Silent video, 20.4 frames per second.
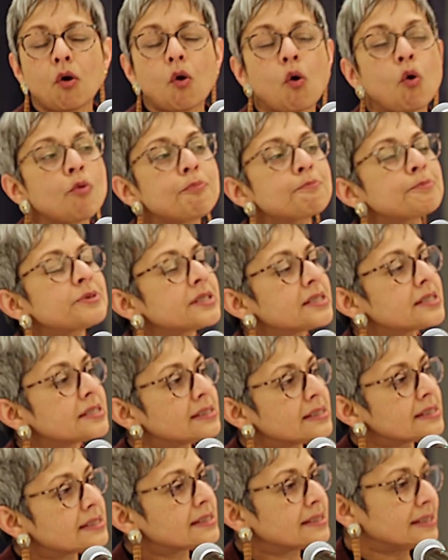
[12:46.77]
opened
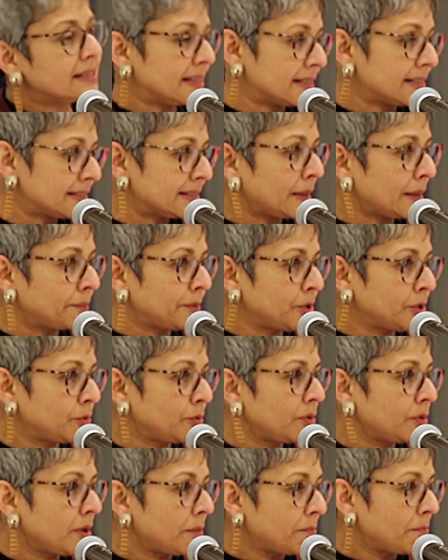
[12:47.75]
this
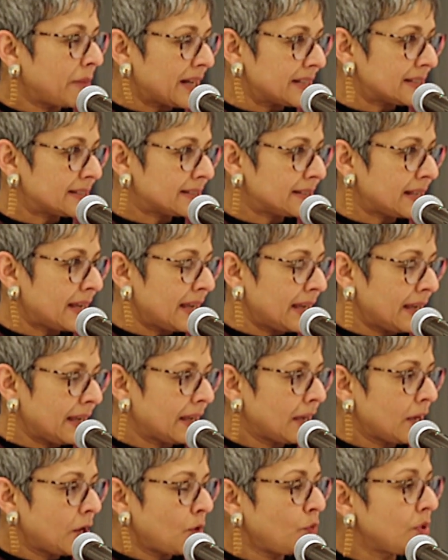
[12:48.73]
CSW by
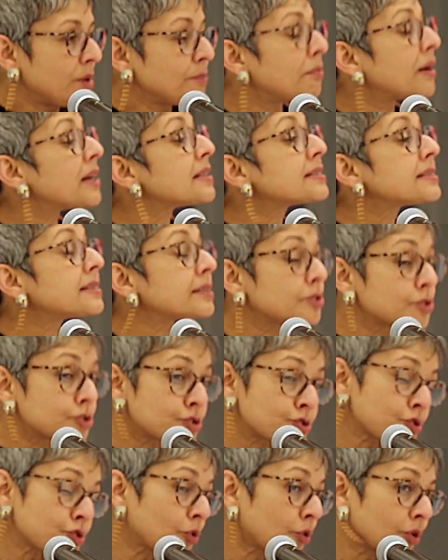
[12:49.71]
saying we must
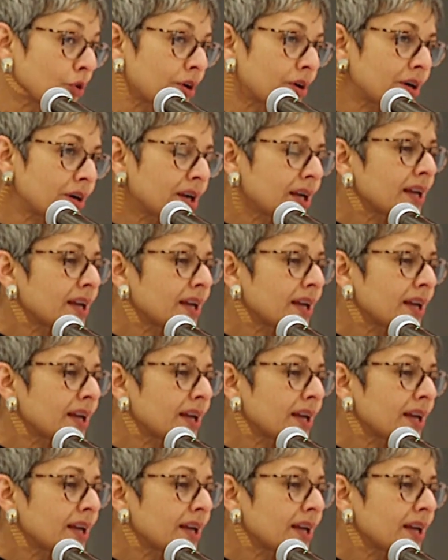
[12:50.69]
ensure